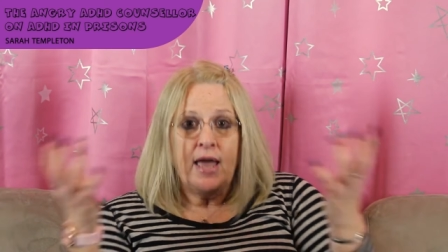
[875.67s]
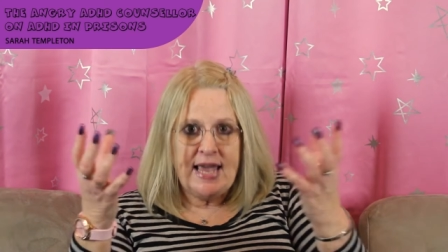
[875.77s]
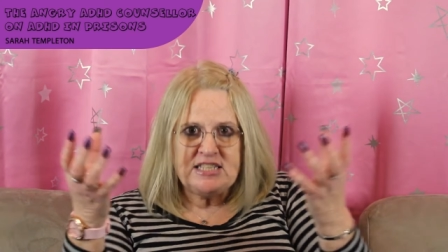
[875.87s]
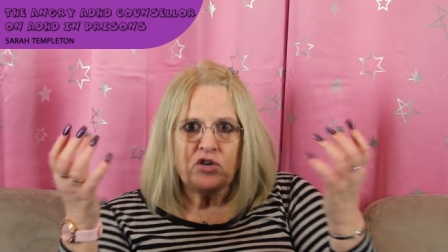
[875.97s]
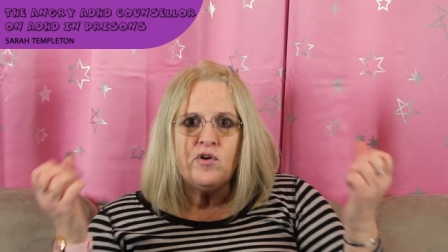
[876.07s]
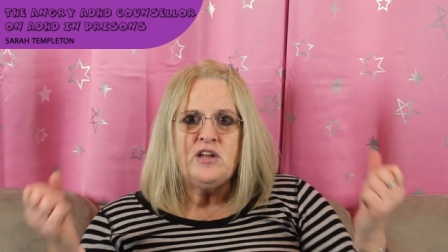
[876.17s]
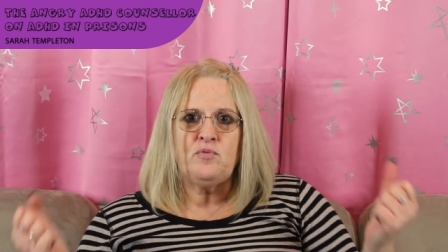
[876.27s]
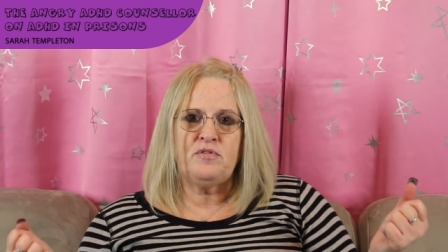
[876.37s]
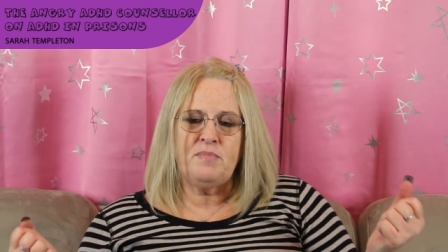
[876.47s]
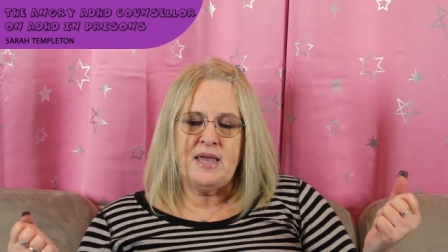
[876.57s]
He's
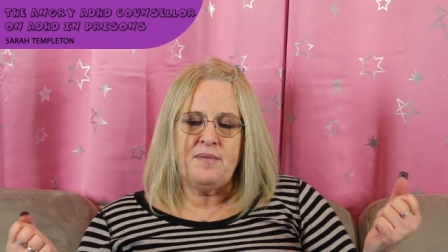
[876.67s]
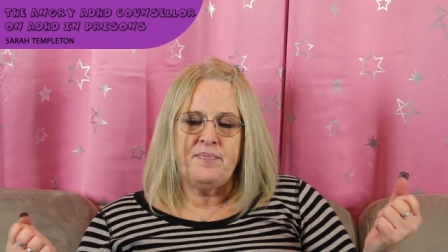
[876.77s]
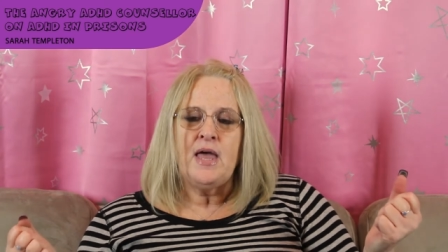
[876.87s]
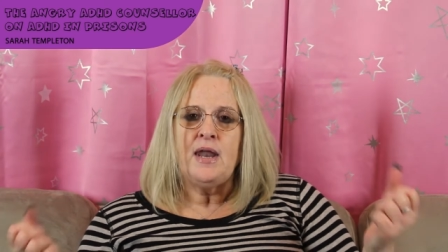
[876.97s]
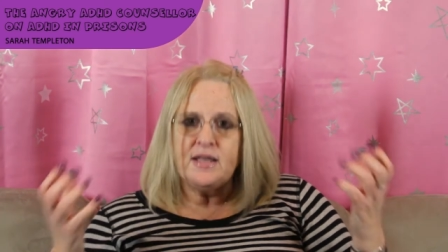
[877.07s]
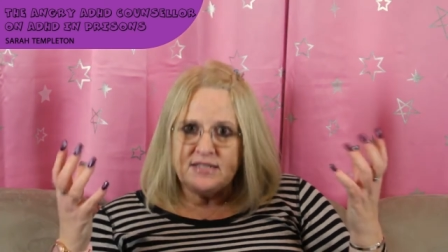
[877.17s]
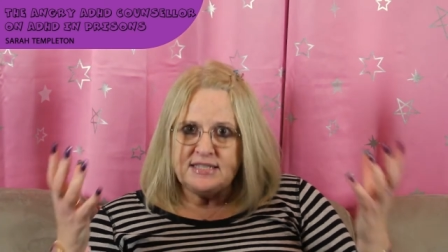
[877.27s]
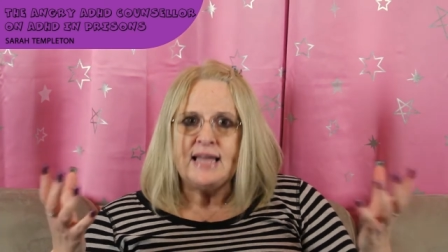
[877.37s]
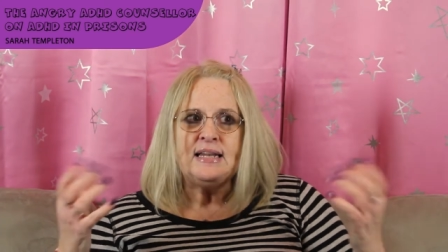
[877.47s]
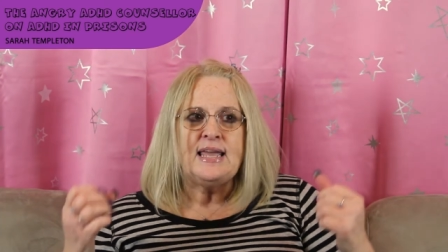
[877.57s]
agreed with me. Now,
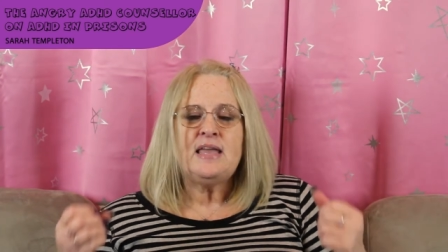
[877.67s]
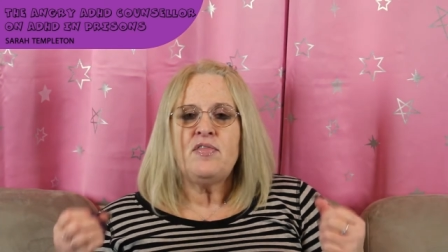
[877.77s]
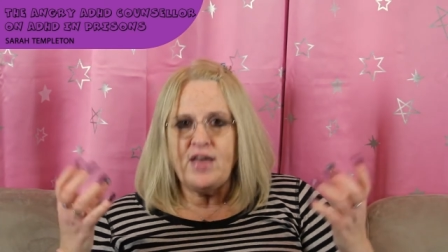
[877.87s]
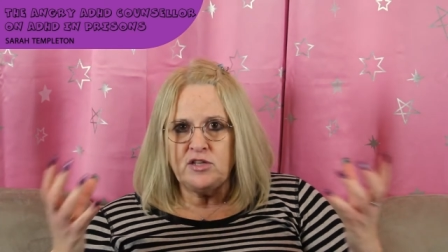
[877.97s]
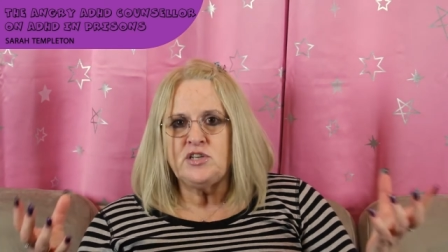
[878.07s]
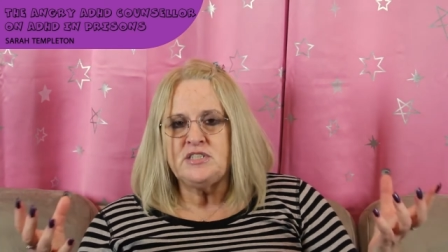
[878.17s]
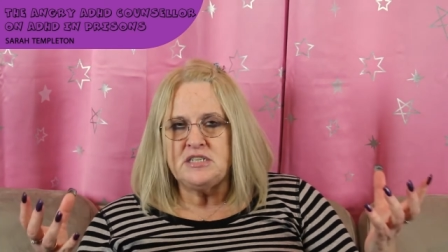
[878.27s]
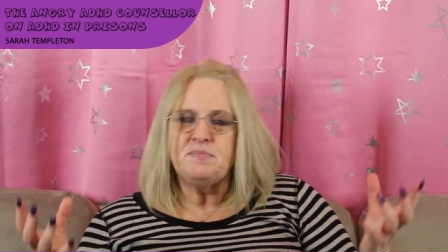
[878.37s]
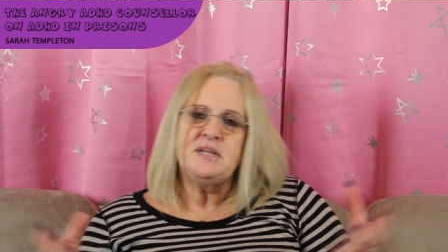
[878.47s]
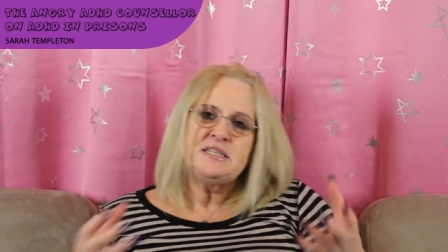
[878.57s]
sadly, that
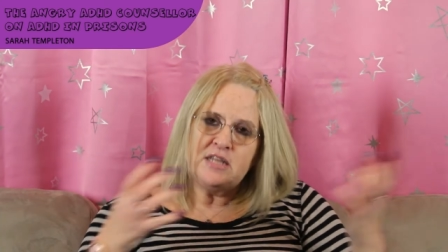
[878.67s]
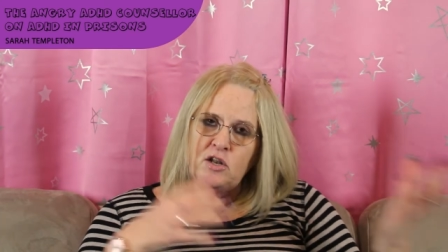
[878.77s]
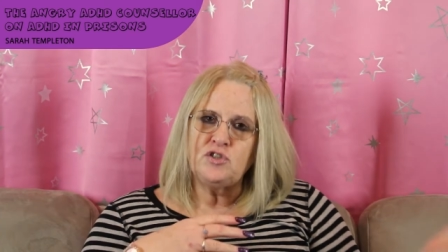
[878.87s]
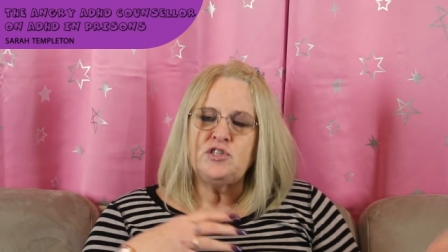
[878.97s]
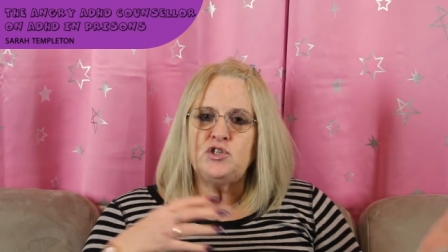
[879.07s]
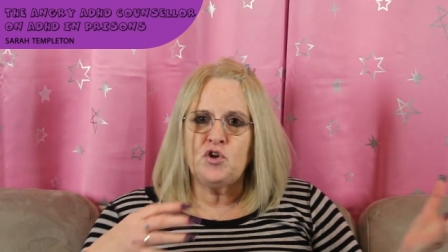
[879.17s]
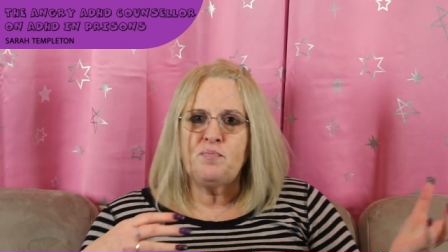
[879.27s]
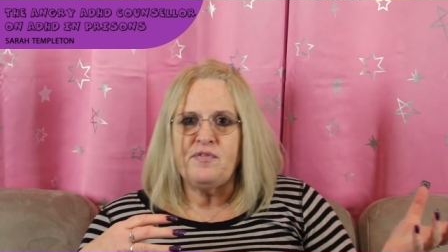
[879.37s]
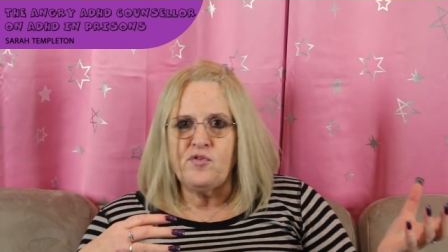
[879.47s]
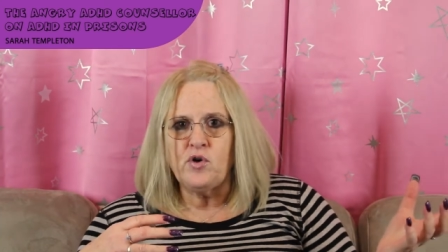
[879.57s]
Justice Minister lost his
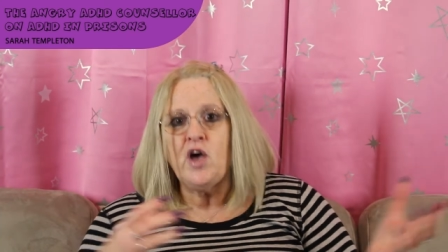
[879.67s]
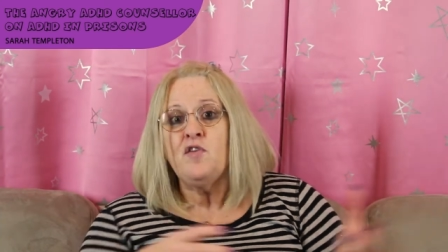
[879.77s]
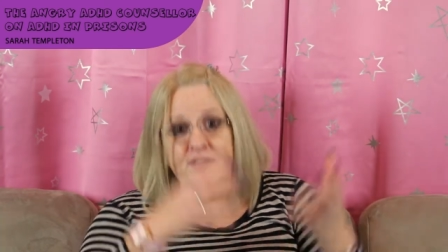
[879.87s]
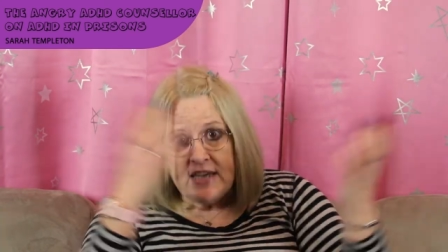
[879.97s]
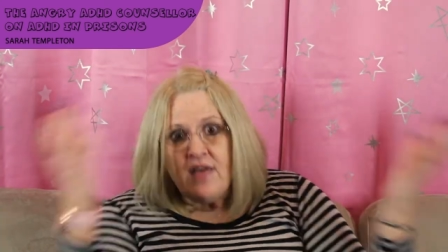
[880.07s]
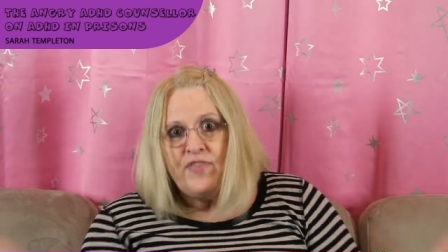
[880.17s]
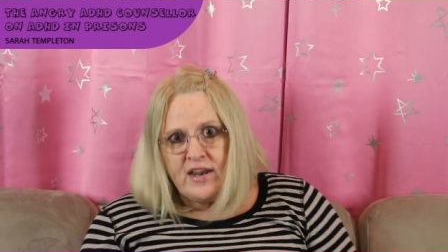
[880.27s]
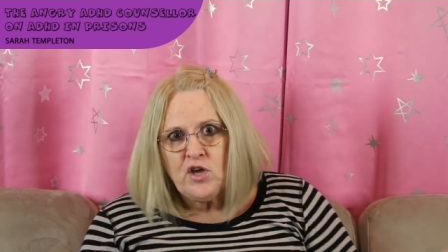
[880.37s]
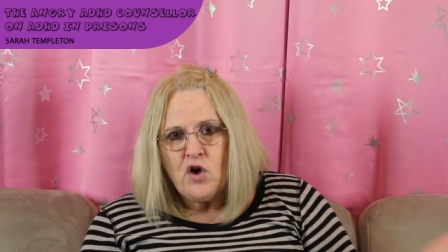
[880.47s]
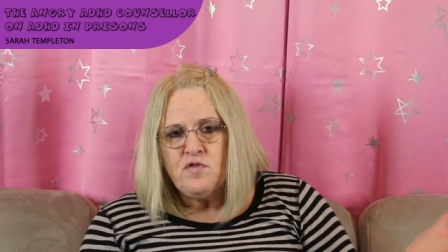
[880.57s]
job before COVID and
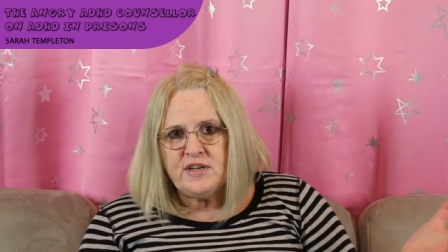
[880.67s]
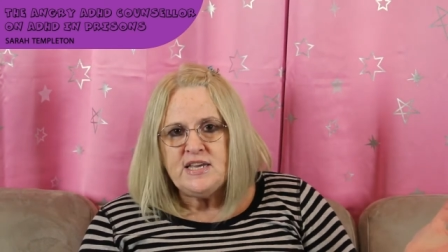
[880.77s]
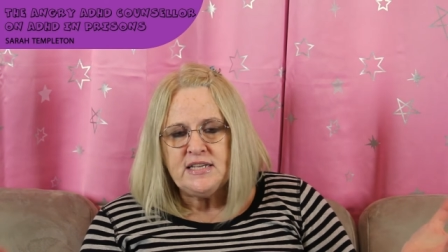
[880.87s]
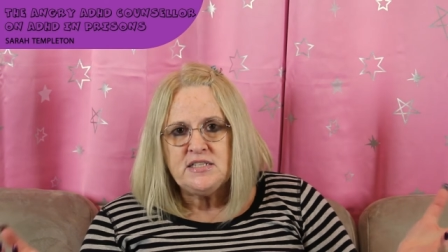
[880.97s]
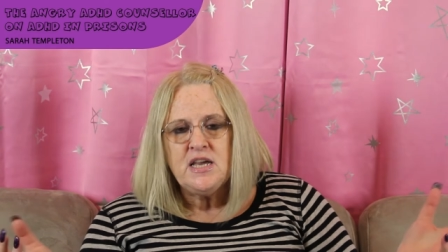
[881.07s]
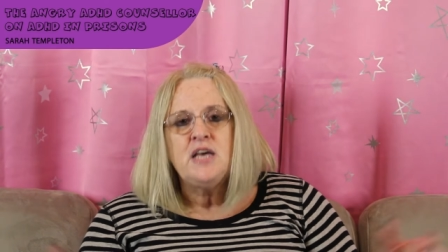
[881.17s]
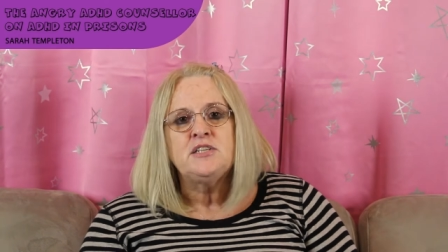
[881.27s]
then COVID hit.